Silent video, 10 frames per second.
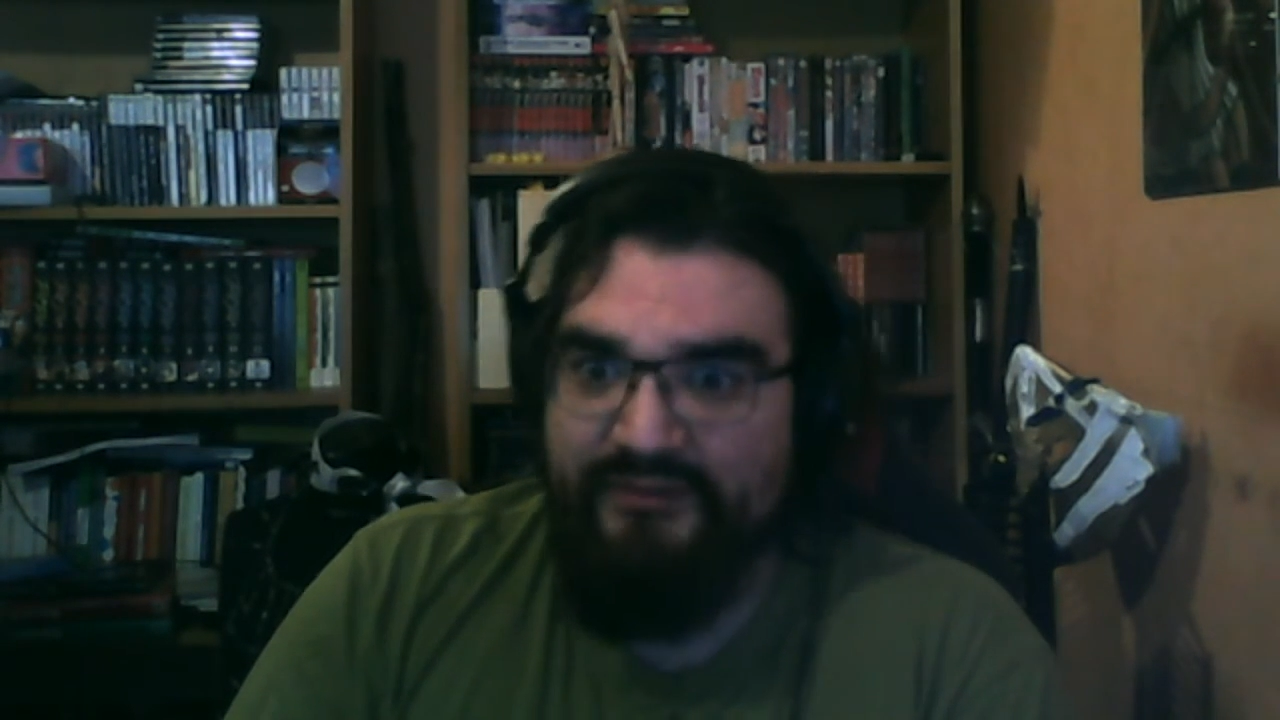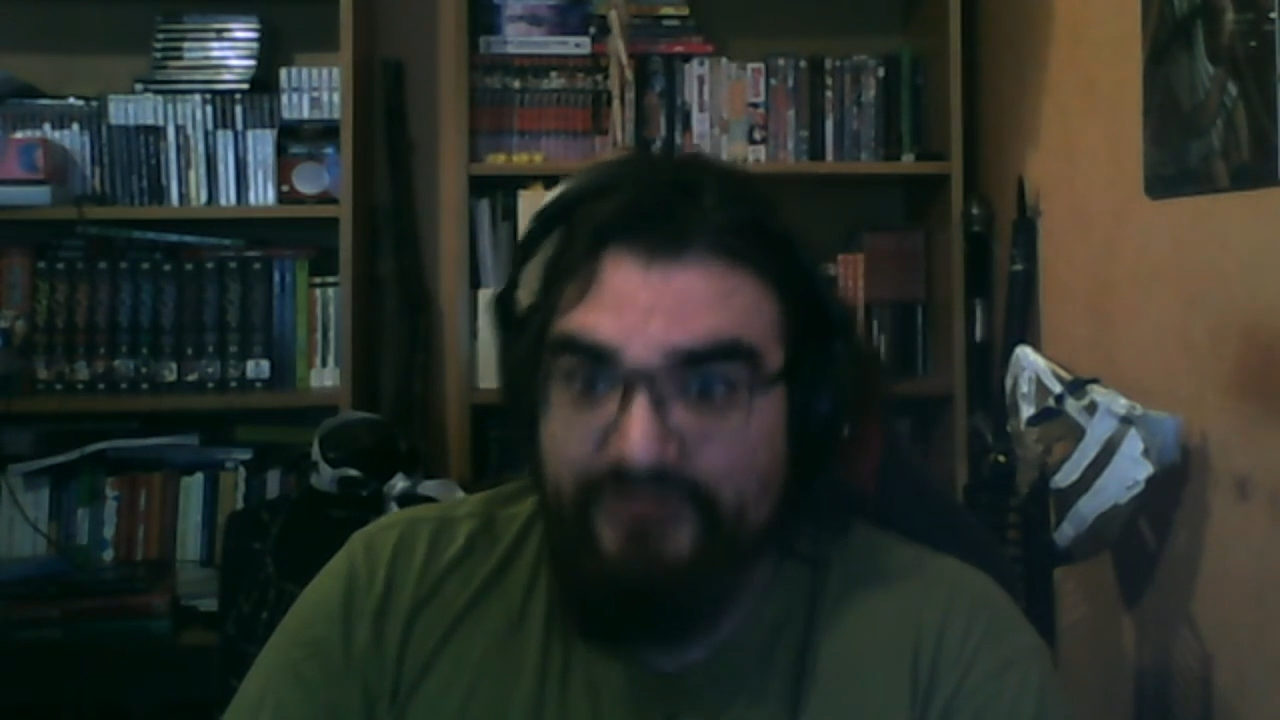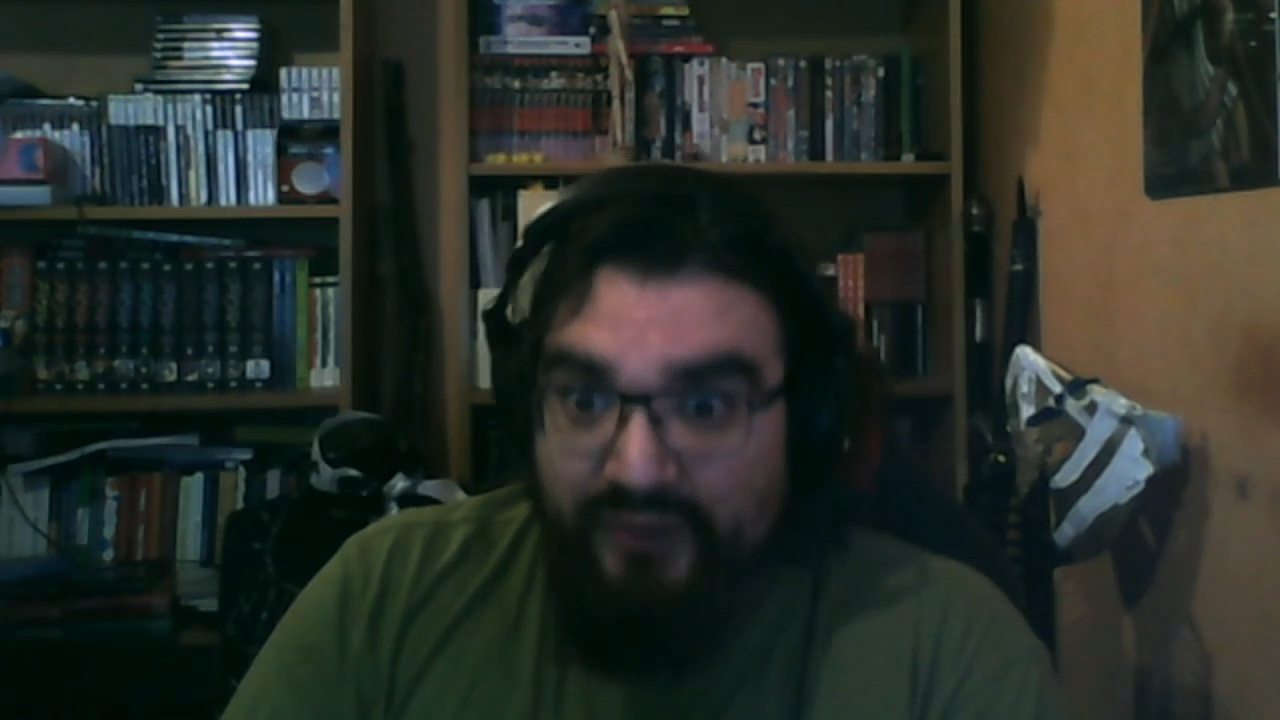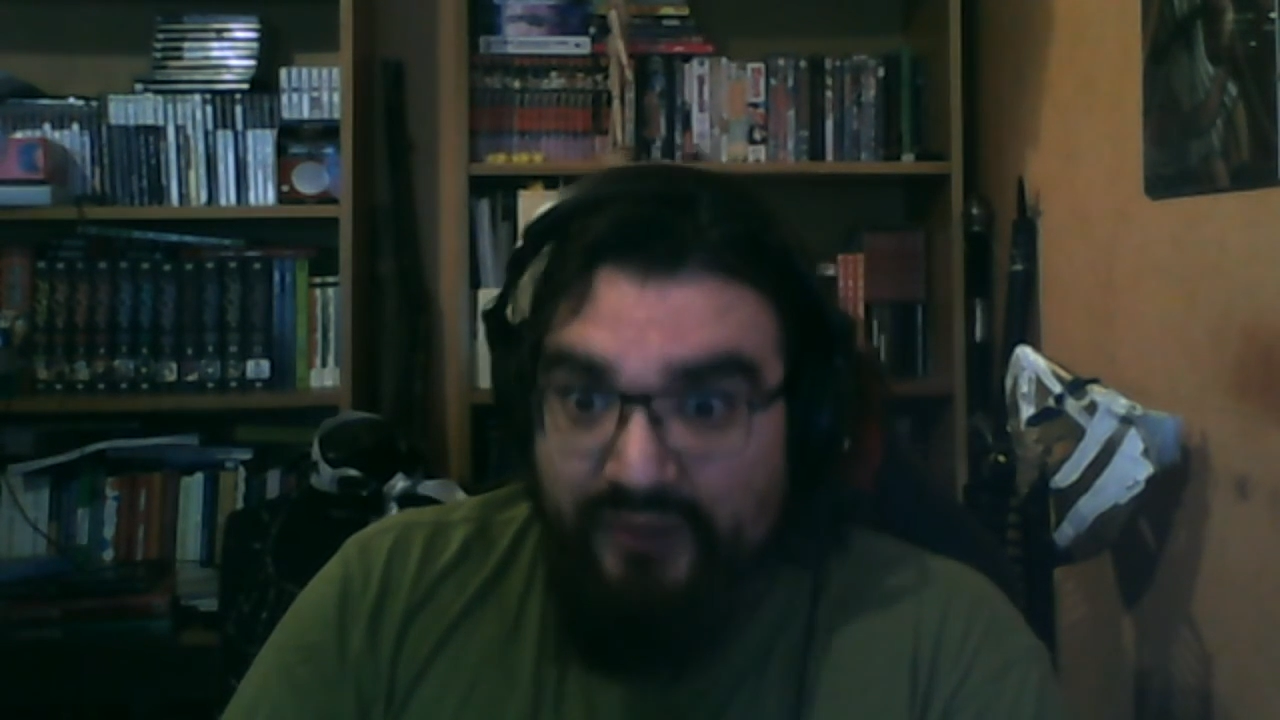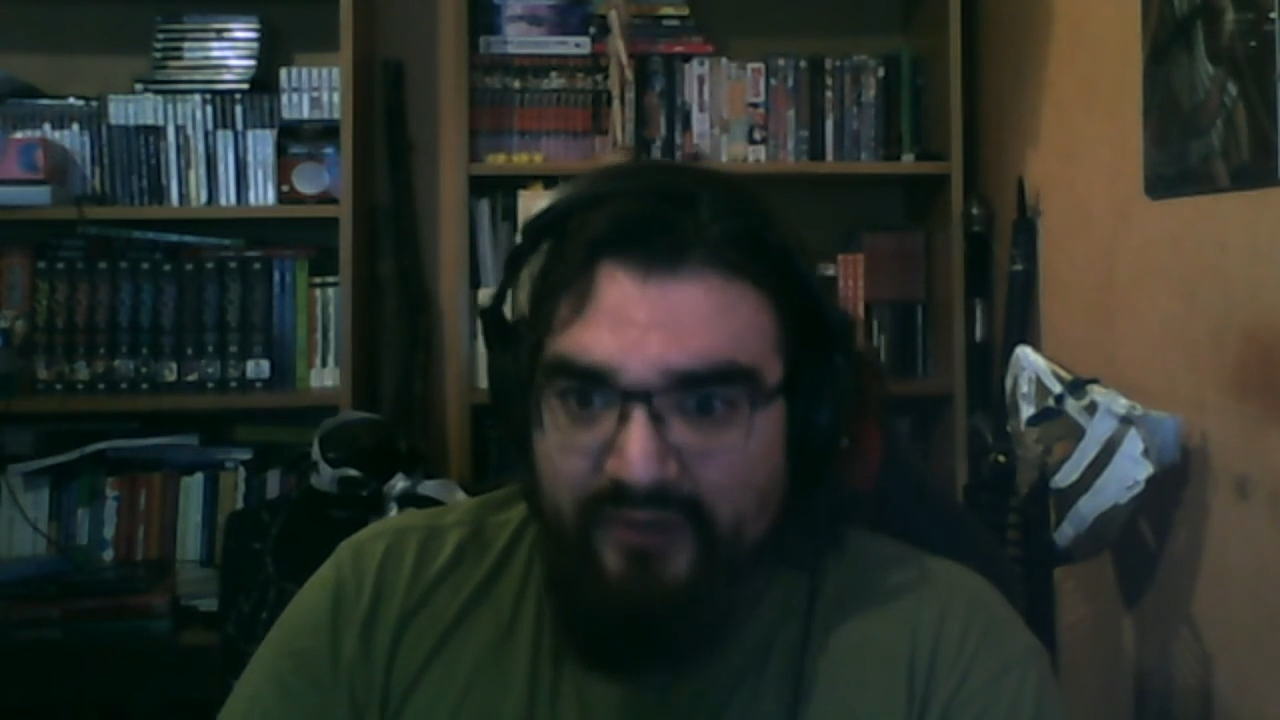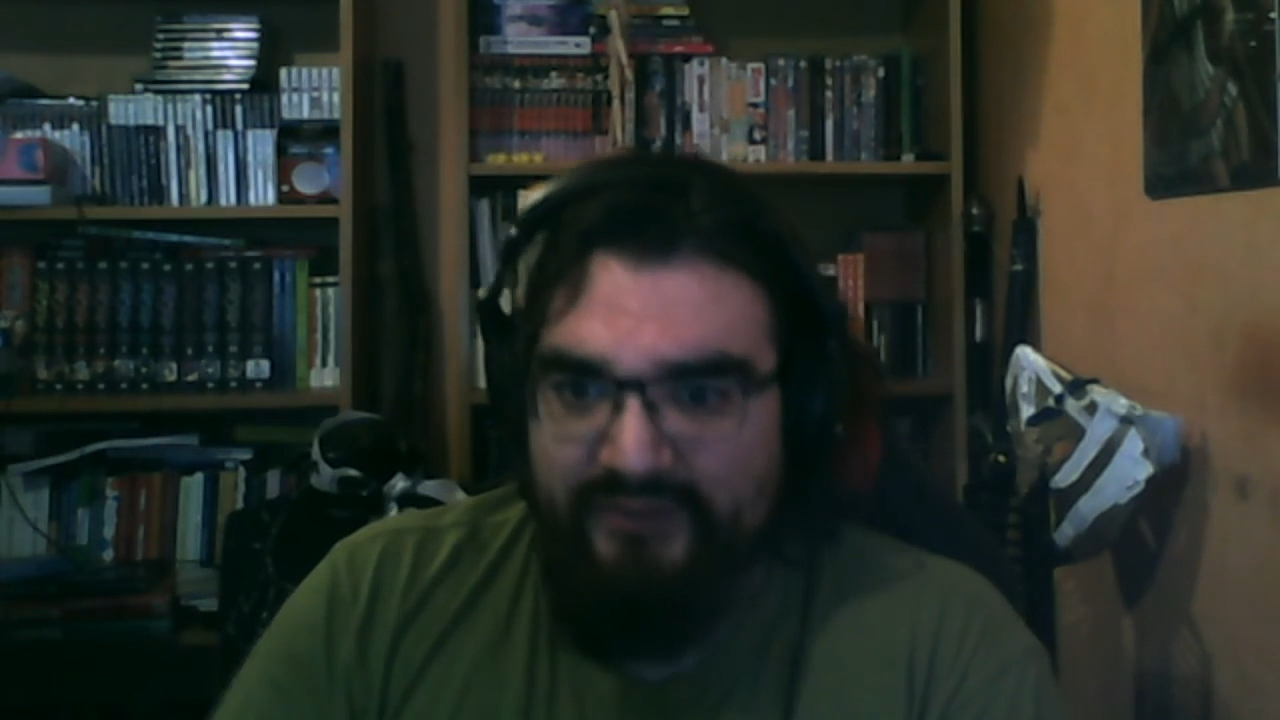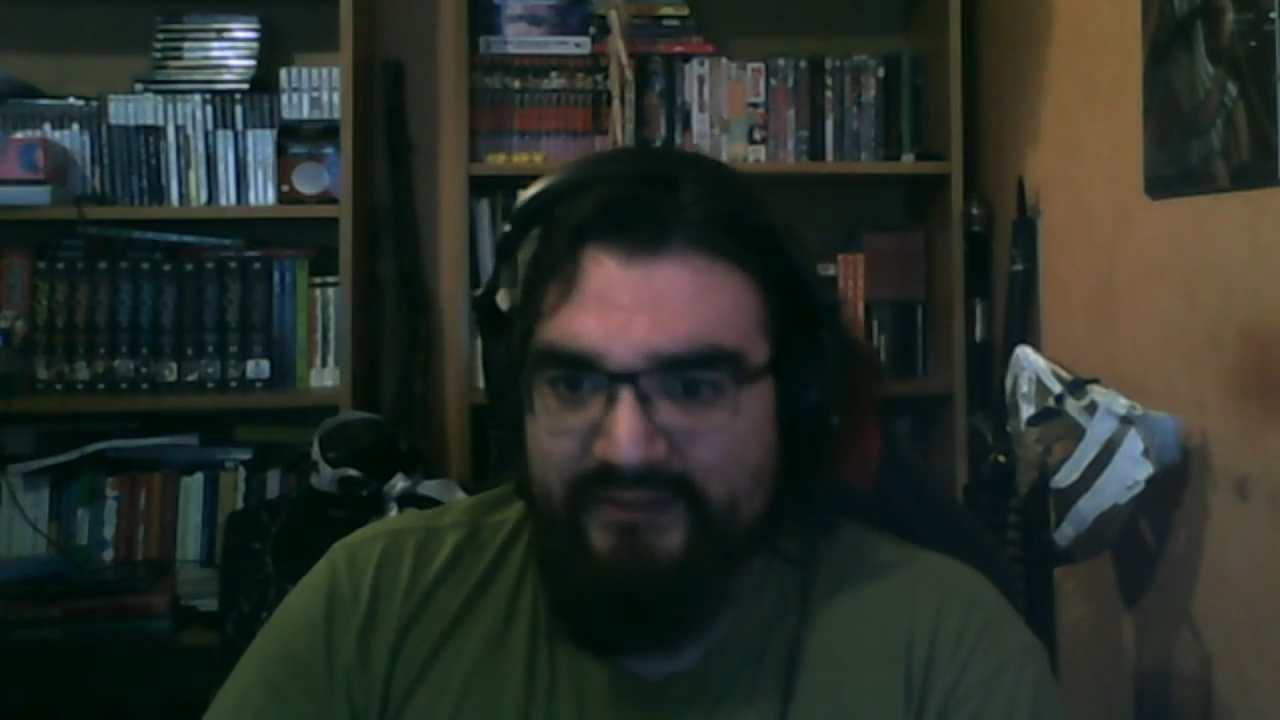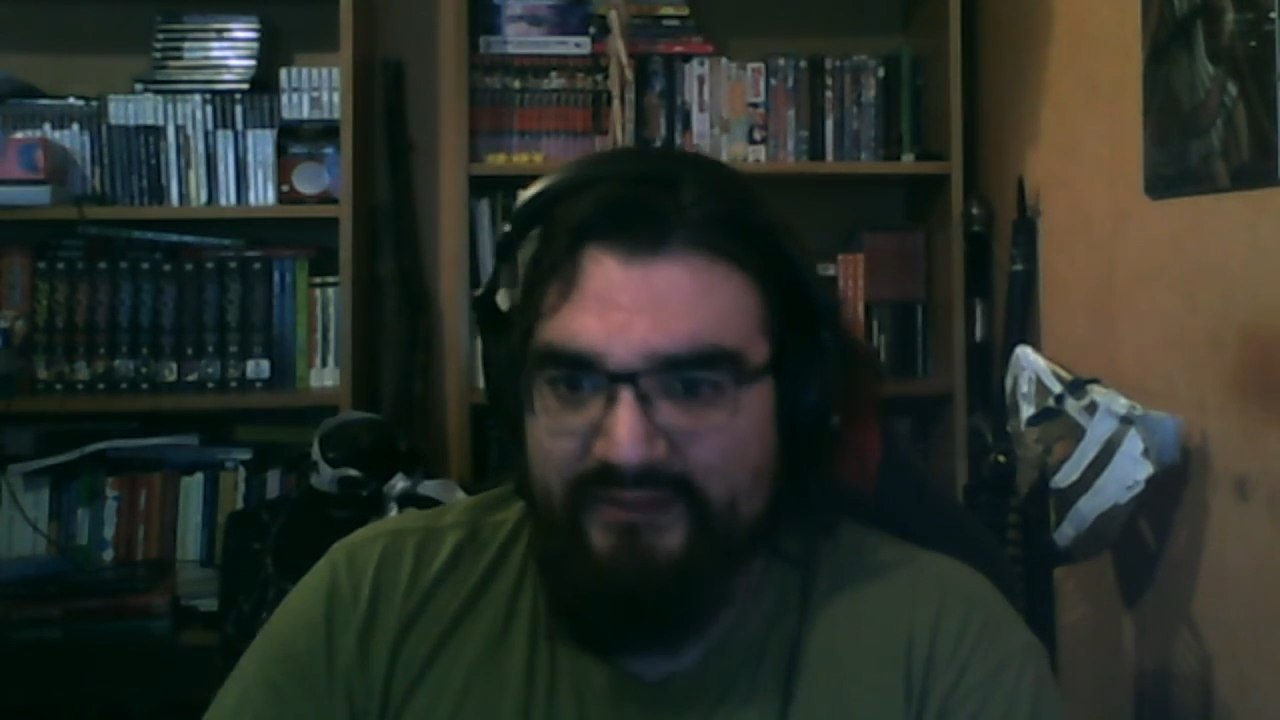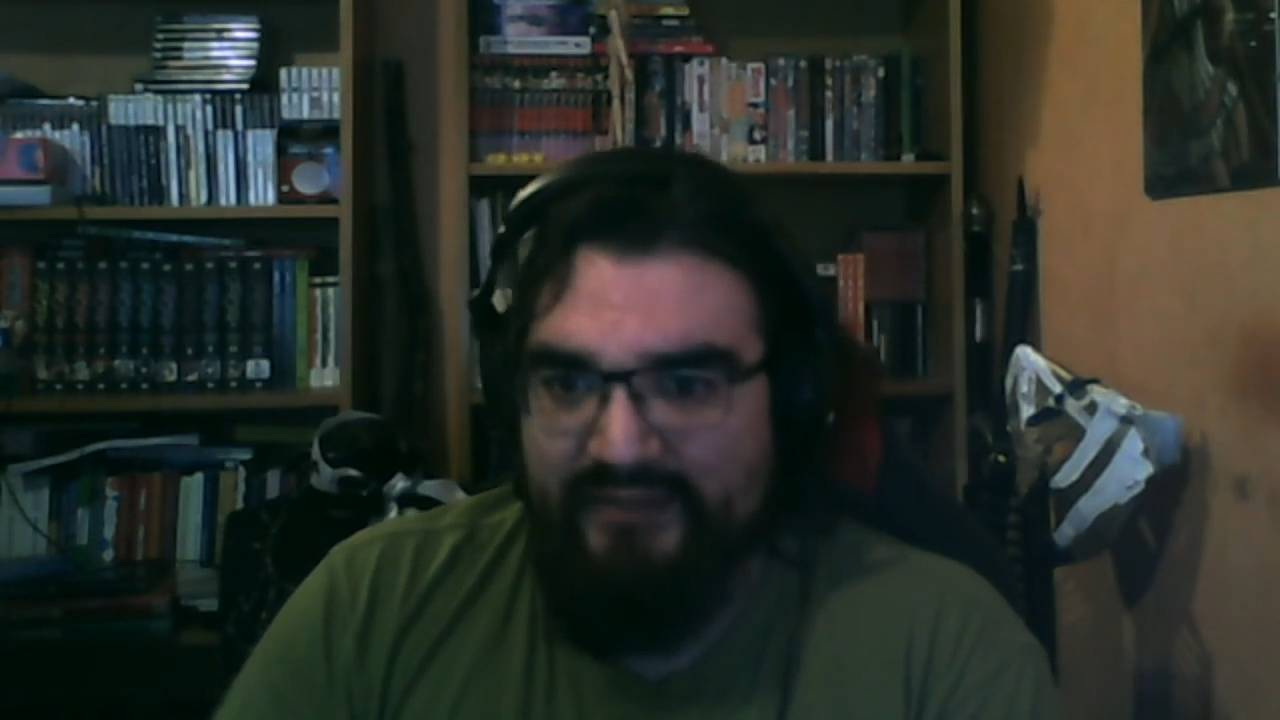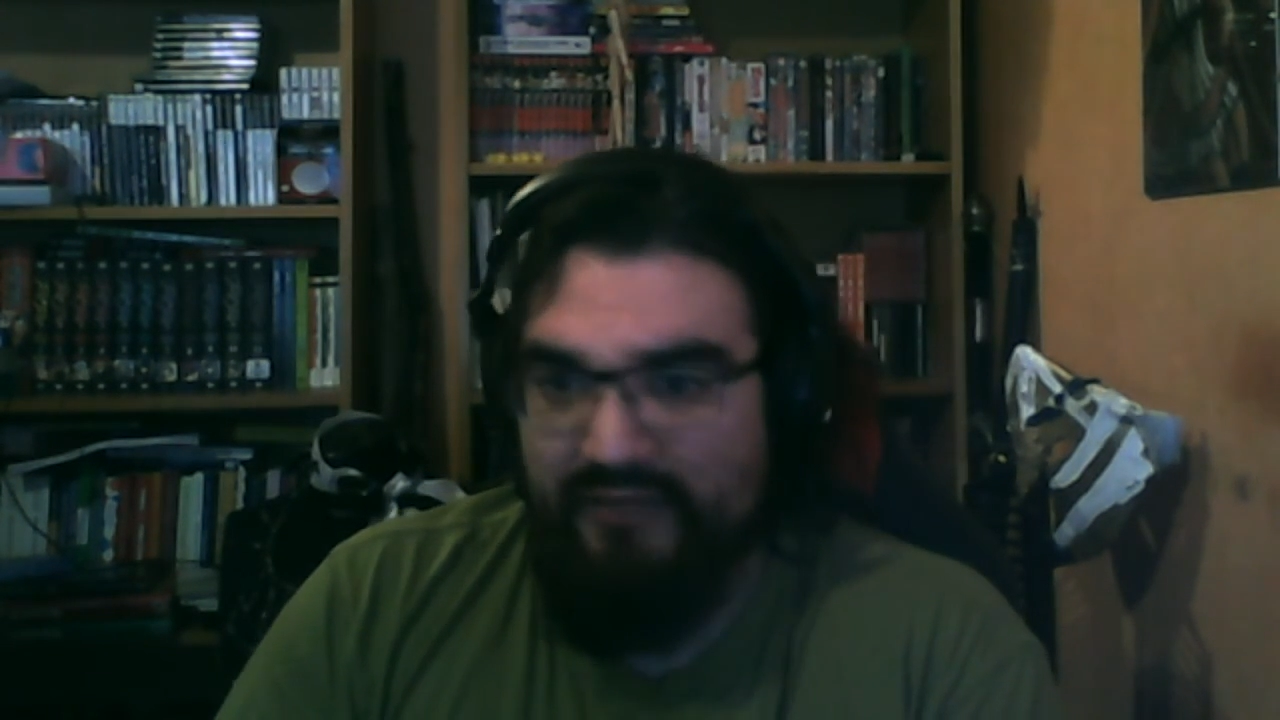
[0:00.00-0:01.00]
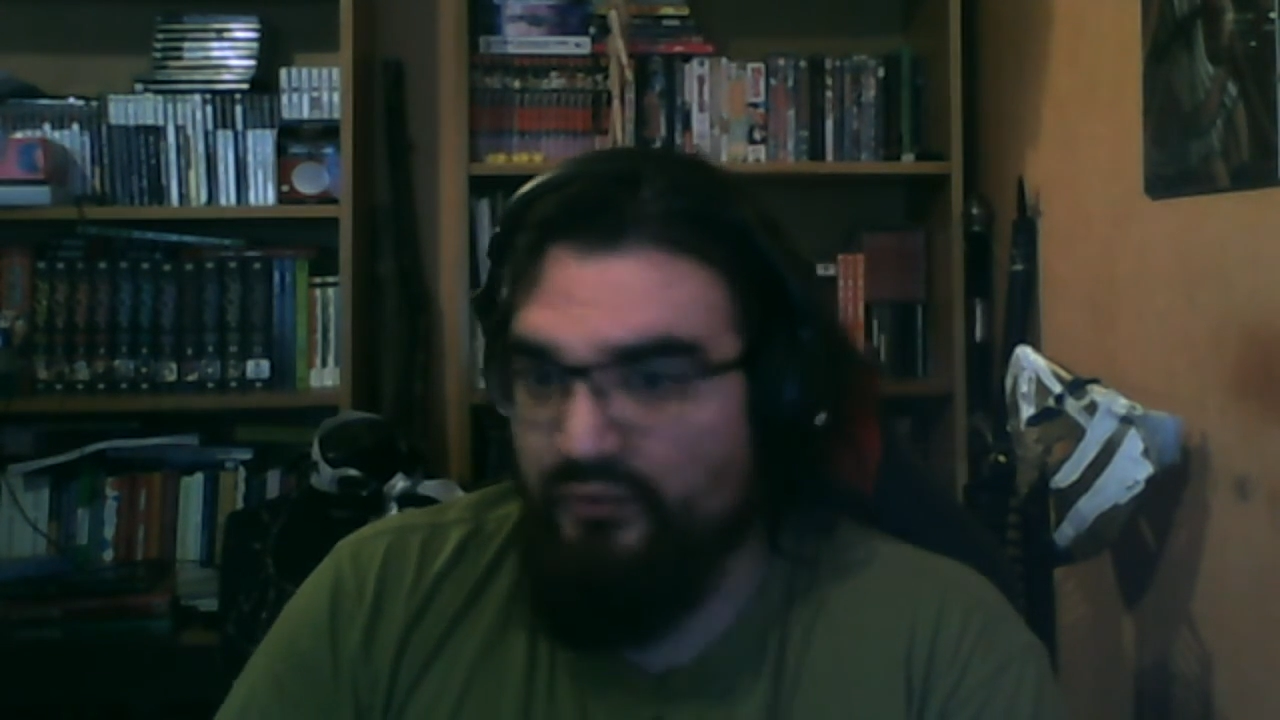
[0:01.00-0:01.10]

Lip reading: stronger than that.